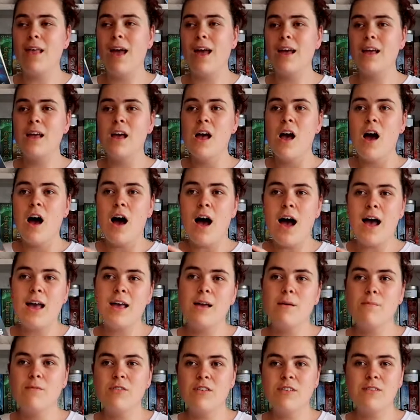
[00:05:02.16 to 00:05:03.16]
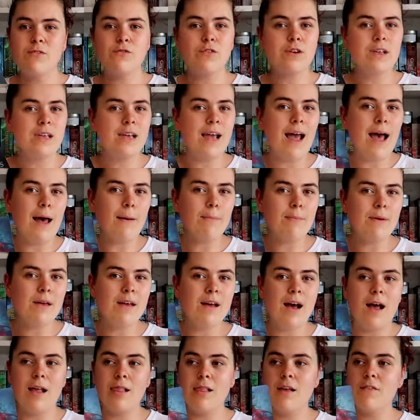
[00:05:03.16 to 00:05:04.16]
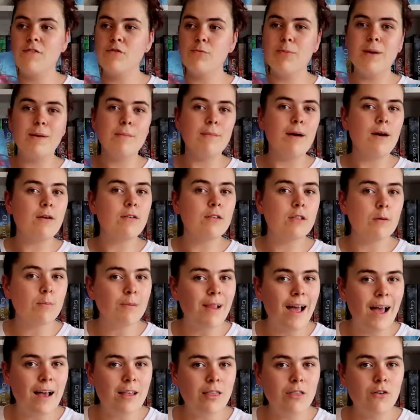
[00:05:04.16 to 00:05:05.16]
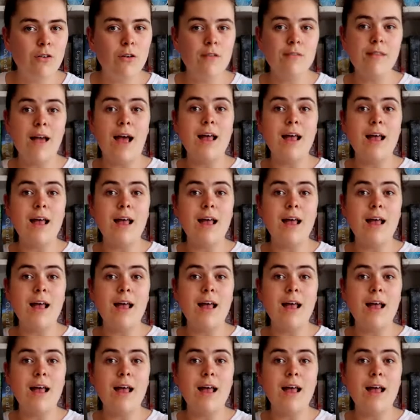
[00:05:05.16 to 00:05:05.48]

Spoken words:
like, I am just really happy. I loved being back with the Blackthorns.